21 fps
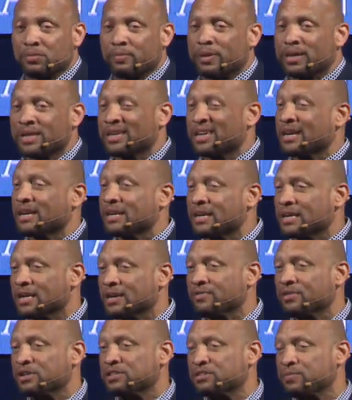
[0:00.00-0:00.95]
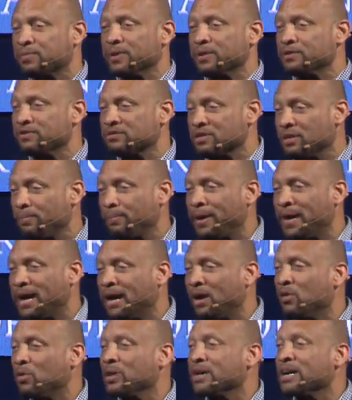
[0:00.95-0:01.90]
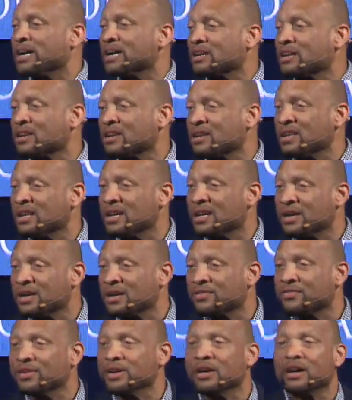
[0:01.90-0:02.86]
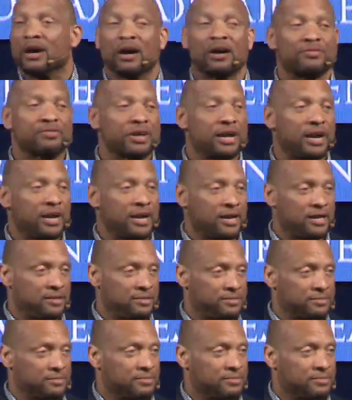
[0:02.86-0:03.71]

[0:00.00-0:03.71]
but yet never experience the power and the love of God.